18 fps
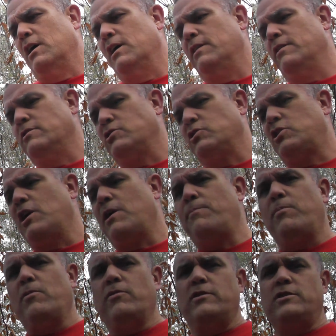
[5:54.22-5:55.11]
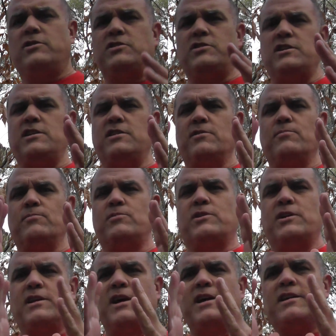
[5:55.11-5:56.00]
There's a couple that see them
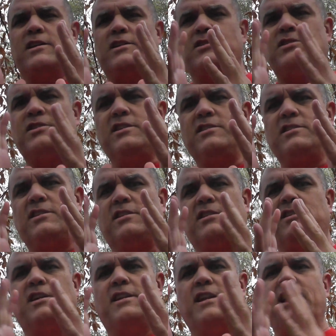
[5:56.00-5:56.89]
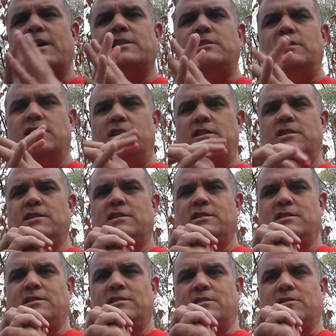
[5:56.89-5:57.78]
sees it connected,
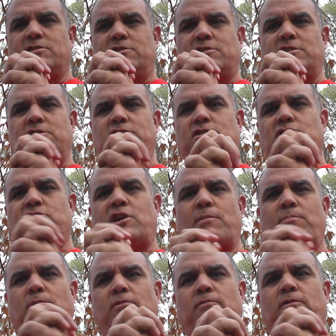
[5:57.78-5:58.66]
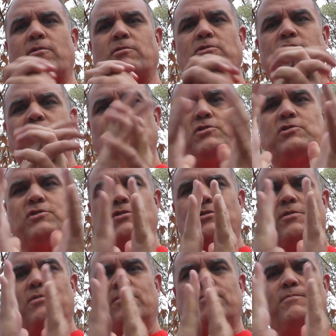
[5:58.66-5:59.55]
that sees the couple of verses,
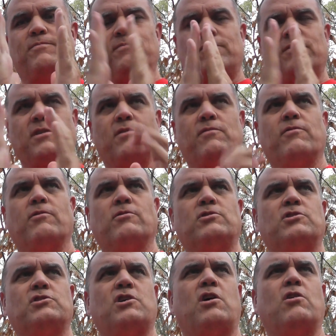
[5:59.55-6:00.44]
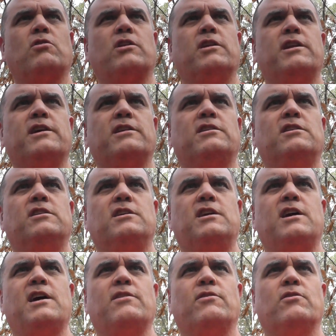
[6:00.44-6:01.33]
verses all connected
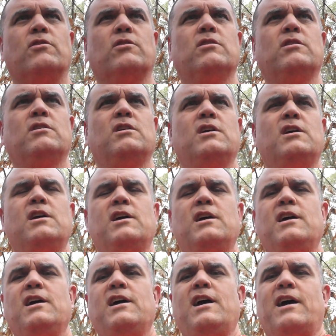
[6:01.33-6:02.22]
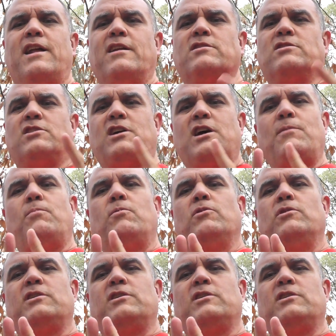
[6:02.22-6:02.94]
together. And there's a couple